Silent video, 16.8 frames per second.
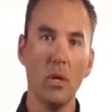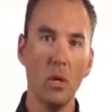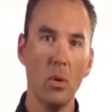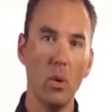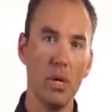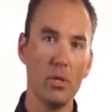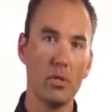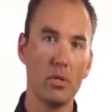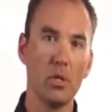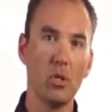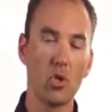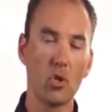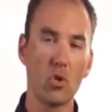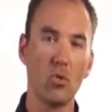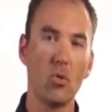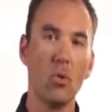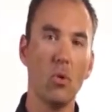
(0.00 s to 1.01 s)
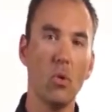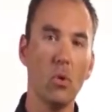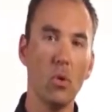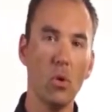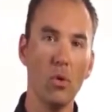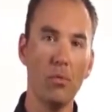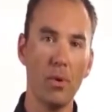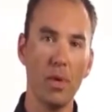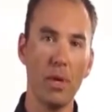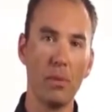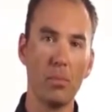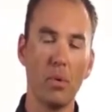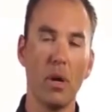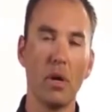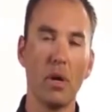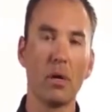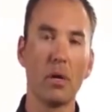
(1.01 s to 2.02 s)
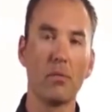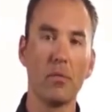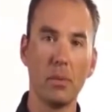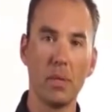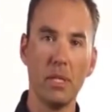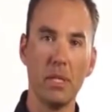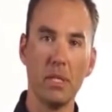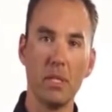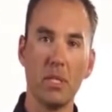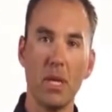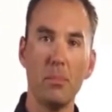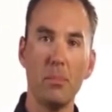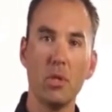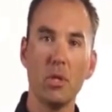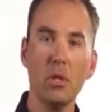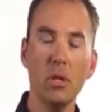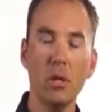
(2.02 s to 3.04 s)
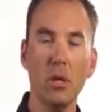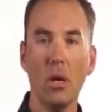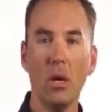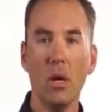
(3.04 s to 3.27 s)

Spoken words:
who has control over their product from conception